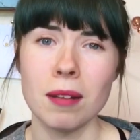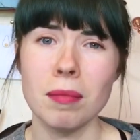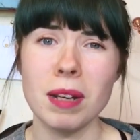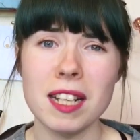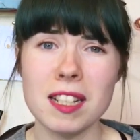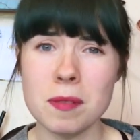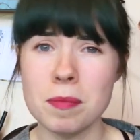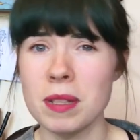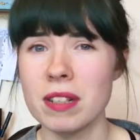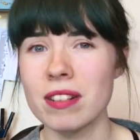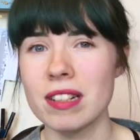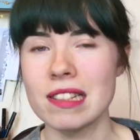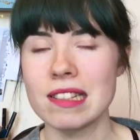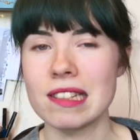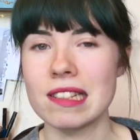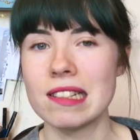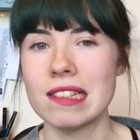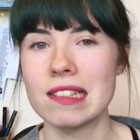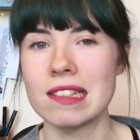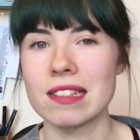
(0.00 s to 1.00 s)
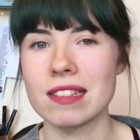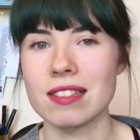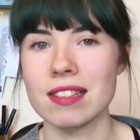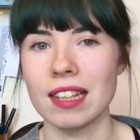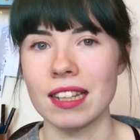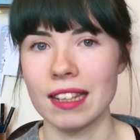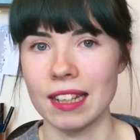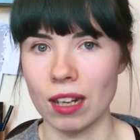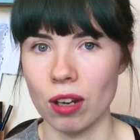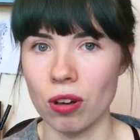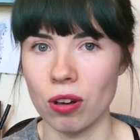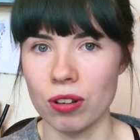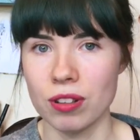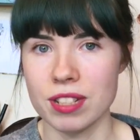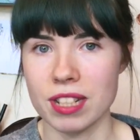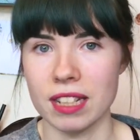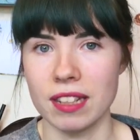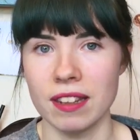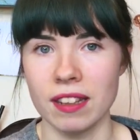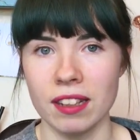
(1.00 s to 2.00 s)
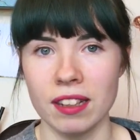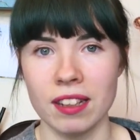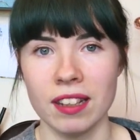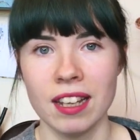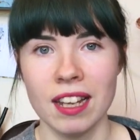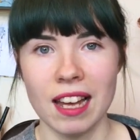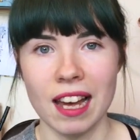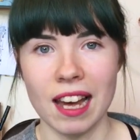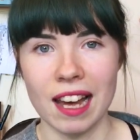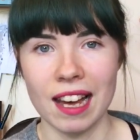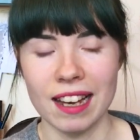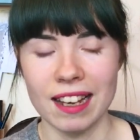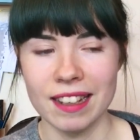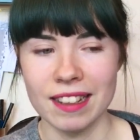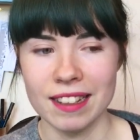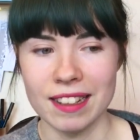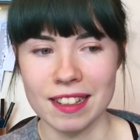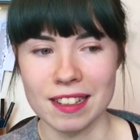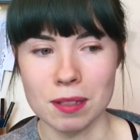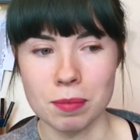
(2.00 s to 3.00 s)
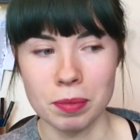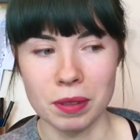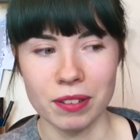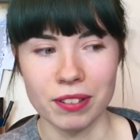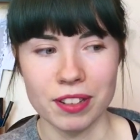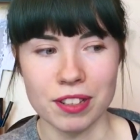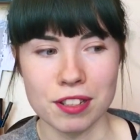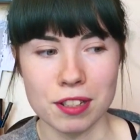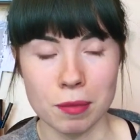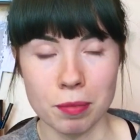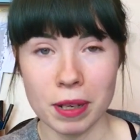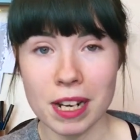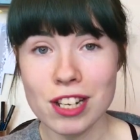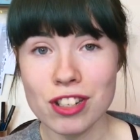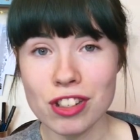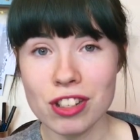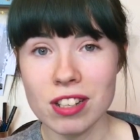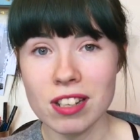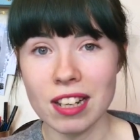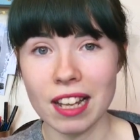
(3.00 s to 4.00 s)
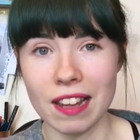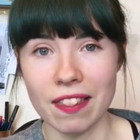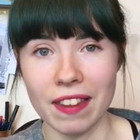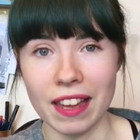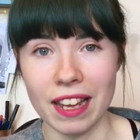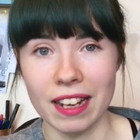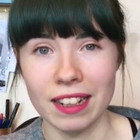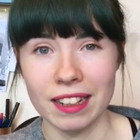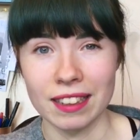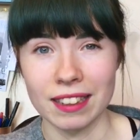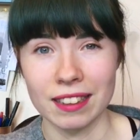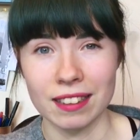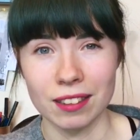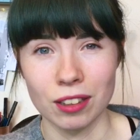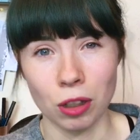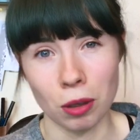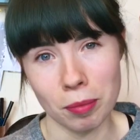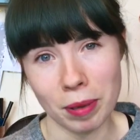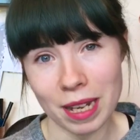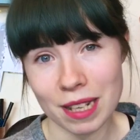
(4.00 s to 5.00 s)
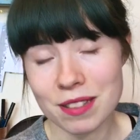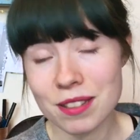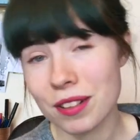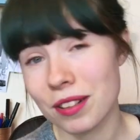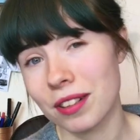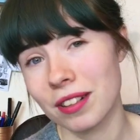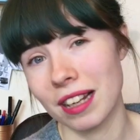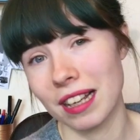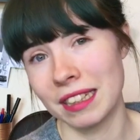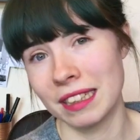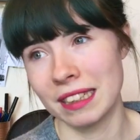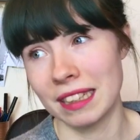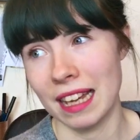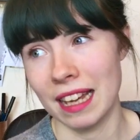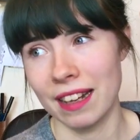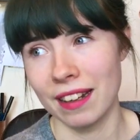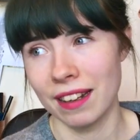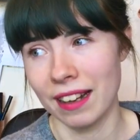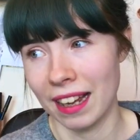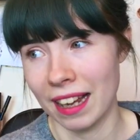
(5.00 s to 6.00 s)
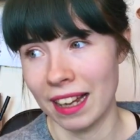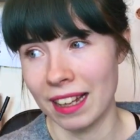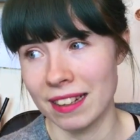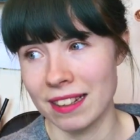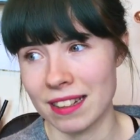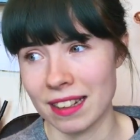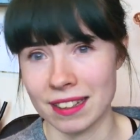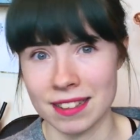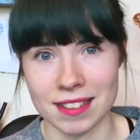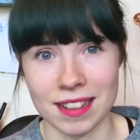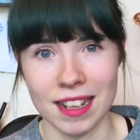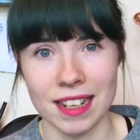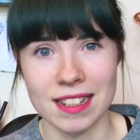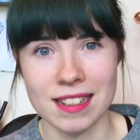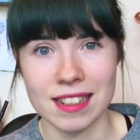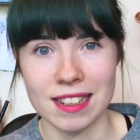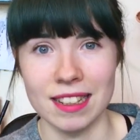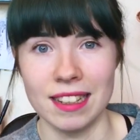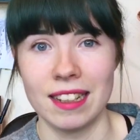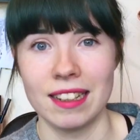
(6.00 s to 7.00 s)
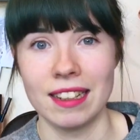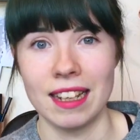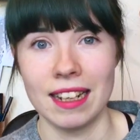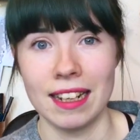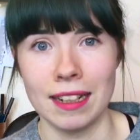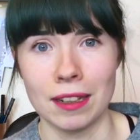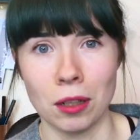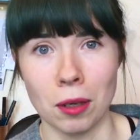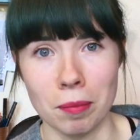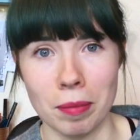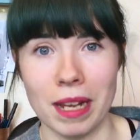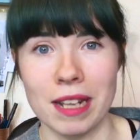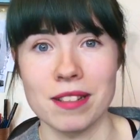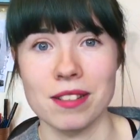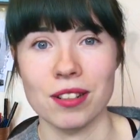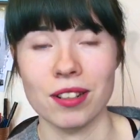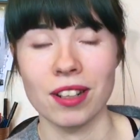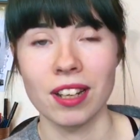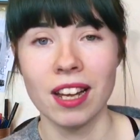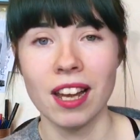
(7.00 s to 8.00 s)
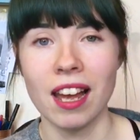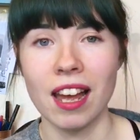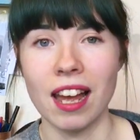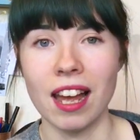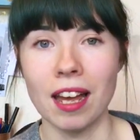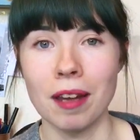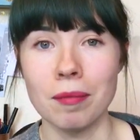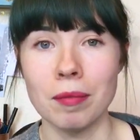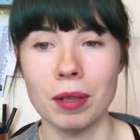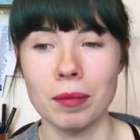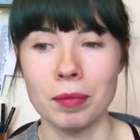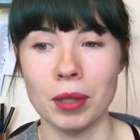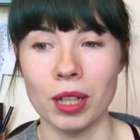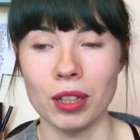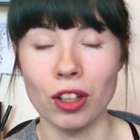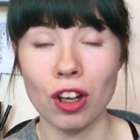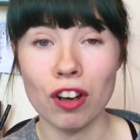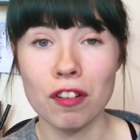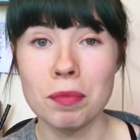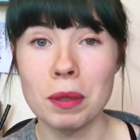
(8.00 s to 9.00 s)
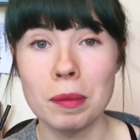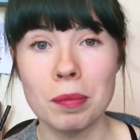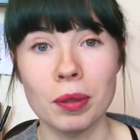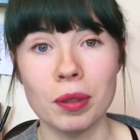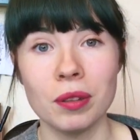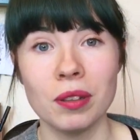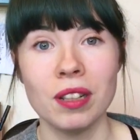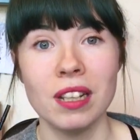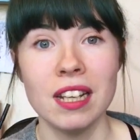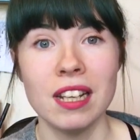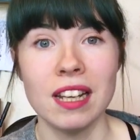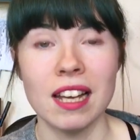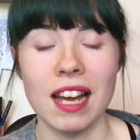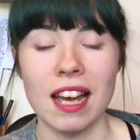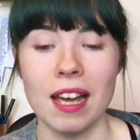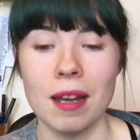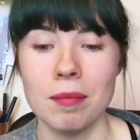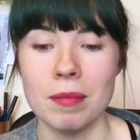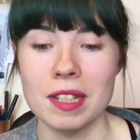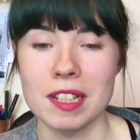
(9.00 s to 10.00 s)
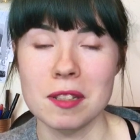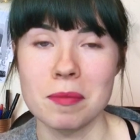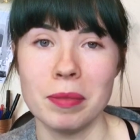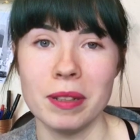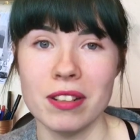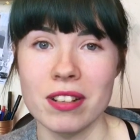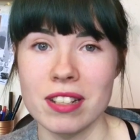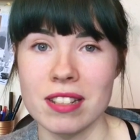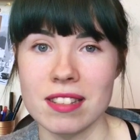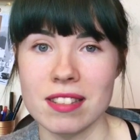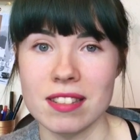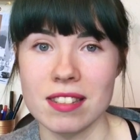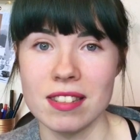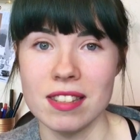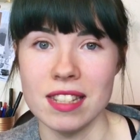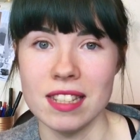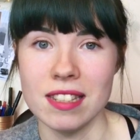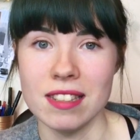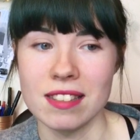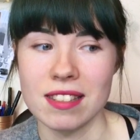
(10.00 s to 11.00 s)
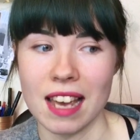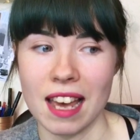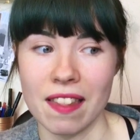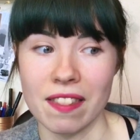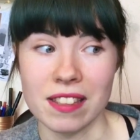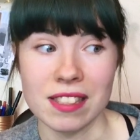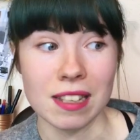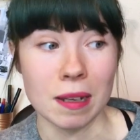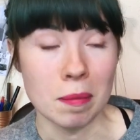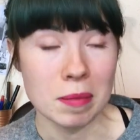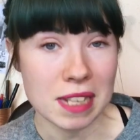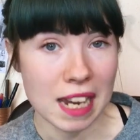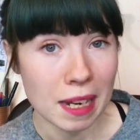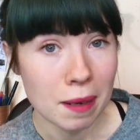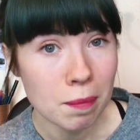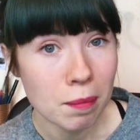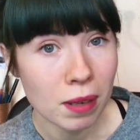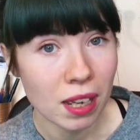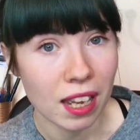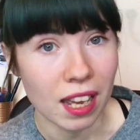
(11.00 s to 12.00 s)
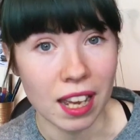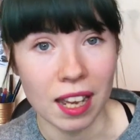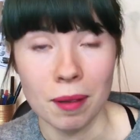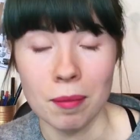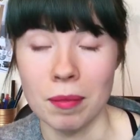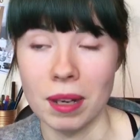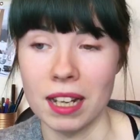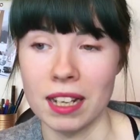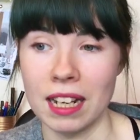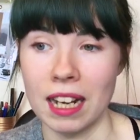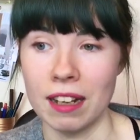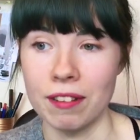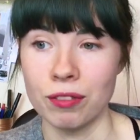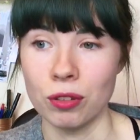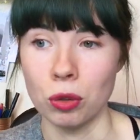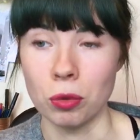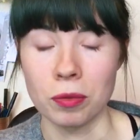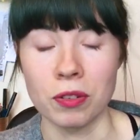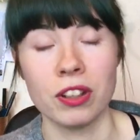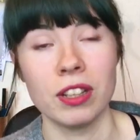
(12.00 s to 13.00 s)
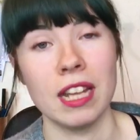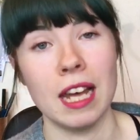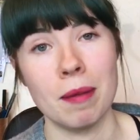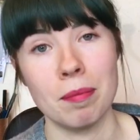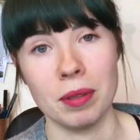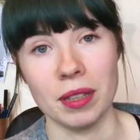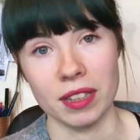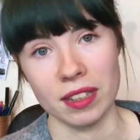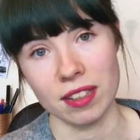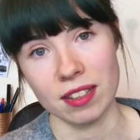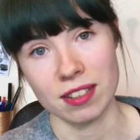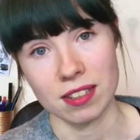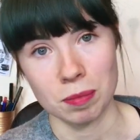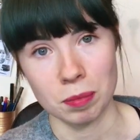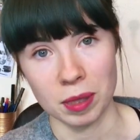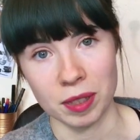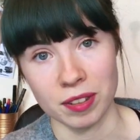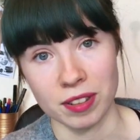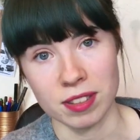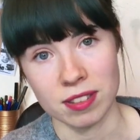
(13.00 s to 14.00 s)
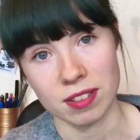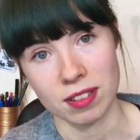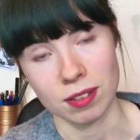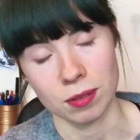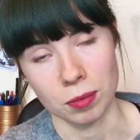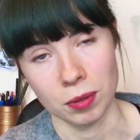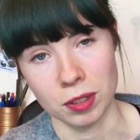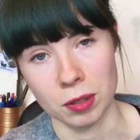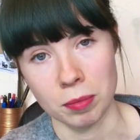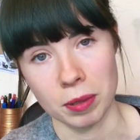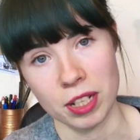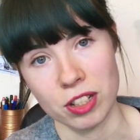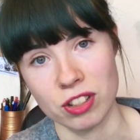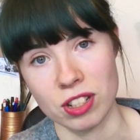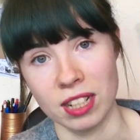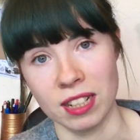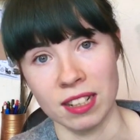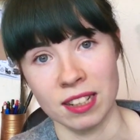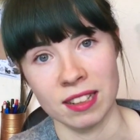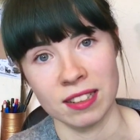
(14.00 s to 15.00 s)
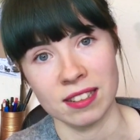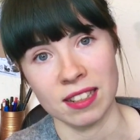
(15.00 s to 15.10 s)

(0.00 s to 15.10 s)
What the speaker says: My experience is slightly odd in that I experienced depression and then I got better and then I had anxiety and then I got better. But a lot of people experience these at the same time and have overlapping experiences with depression and